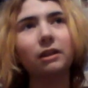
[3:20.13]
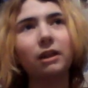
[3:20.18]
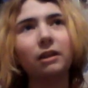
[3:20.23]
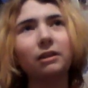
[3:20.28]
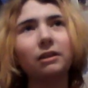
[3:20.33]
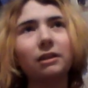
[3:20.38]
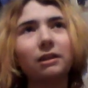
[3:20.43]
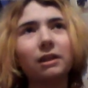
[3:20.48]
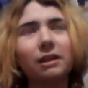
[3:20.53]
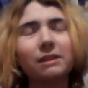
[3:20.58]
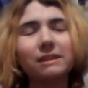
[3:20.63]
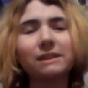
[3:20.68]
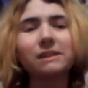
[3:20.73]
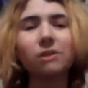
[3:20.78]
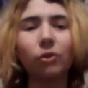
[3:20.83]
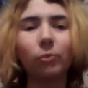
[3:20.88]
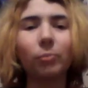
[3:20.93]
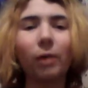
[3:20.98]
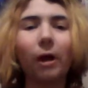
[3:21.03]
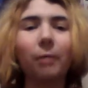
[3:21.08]
and
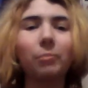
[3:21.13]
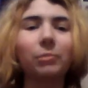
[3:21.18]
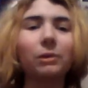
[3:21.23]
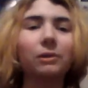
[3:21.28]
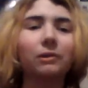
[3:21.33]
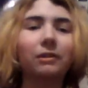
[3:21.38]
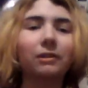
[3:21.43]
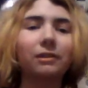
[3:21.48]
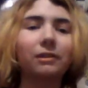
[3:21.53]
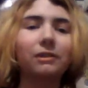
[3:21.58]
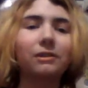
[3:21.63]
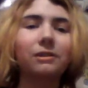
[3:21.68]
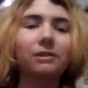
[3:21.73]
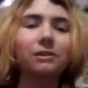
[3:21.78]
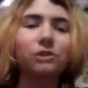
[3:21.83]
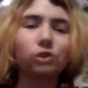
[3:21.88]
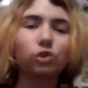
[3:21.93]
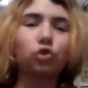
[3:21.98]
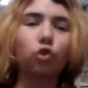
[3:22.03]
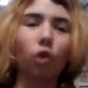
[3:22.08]
still be
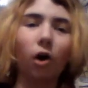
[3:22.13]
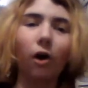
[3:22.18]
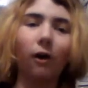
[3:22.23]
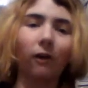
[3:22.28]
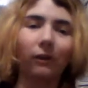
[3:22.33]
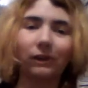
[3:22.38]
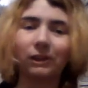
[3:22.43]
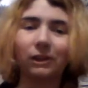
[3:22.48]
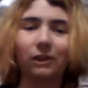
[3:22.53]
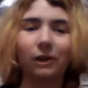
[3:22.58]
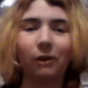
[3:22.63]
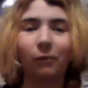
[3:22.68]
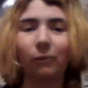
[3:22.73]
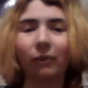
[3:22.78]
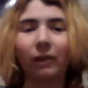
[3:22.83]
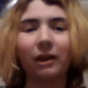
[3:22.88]
strong, you know?